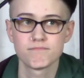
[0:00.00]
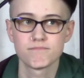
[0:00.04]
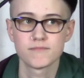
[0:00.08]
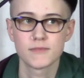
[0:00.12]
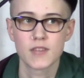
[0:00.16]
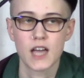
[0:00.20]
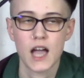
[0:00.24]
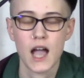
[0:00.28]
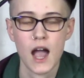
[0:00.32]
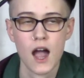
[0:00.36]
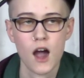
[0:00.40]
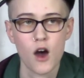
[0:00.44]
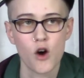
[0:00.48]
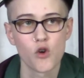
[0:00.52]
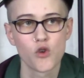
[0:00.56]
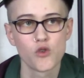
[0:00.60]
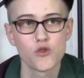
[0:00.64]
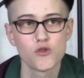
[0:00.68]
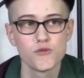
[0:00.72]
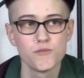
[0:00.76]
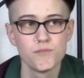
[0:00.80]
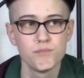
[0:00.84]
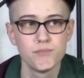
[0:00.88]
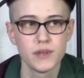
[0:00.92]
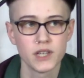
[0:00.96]

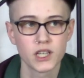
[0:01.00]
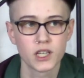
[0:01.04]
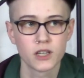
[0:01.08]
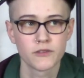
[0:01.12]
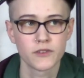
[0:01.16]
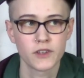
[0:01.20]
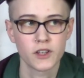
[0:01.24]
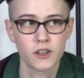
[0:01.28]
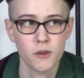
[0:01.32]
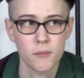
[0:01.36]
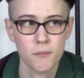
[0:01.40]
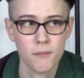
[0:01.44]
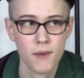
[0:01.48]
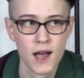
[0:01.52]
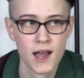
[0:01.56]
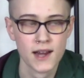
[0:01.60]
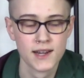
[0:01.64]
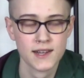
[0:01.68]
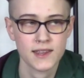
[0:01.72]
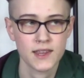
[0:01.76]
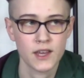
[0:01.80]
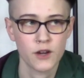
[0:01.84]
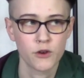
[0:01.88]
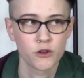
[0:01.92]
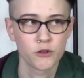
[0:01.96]
how big of an impact
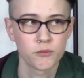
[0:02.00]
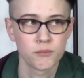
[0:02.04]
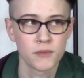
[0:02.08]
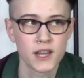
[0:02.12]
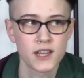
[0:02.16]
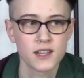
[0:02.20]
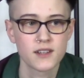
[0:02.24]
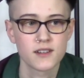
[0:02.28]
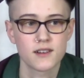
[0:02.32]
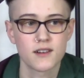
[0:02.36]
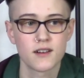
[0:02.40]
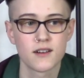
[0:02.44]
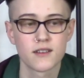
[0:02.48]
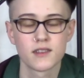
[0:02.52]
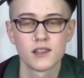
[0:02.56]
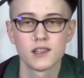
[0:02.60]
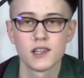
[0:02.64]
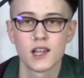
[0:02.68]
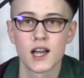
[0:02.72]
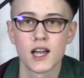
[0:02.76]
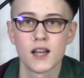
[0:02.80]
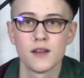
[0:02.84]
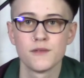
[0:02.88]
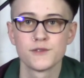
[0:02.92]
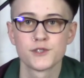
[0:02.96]
that would make on the
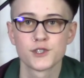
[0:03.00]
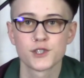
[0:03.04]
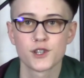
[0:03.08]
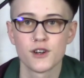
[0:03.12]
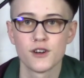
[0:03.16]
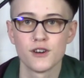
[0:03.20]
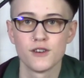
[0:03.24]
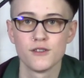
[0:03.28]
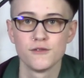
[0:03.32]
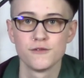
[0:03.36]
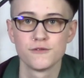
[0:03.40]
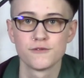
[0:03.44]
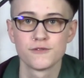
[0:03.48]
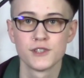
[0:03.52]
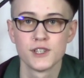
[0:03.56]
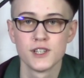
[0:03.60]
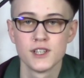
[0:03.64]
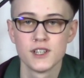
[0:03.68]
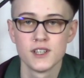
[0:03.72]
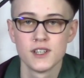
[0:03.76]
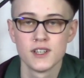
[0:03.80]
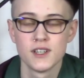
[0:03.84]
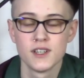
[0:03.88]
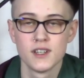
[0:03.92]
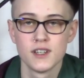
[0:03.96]
lives of
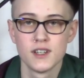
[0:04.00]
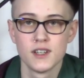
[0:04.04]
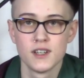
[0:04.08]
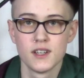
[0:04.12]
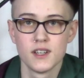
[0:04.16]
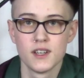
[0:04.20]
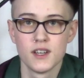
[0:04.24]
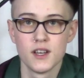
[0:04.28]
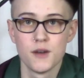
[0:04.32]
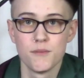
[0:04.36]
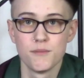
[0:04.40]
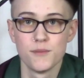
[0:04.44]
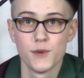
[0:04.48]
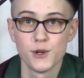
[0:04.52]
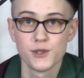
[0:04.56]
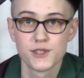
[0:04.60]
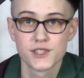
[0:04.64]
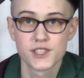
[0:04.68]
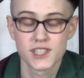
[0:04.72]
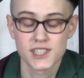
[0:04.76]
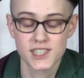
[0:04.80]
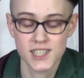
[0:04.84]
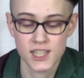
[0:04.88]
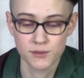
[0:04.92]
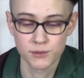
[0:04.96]
most
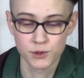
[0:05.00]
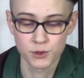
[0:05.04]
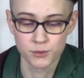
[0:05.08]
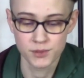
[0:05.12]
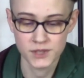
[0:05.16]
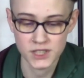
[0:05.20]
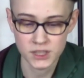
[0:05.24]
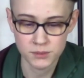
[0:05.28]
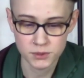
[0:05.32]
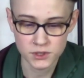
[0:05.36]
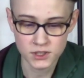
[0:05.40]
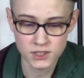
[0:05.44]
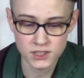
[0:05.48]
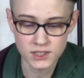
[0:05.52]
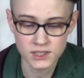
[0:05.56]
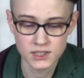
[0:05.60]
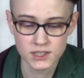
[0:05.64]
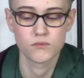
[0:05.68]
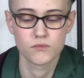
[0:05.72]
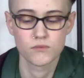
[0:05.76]
disabled people.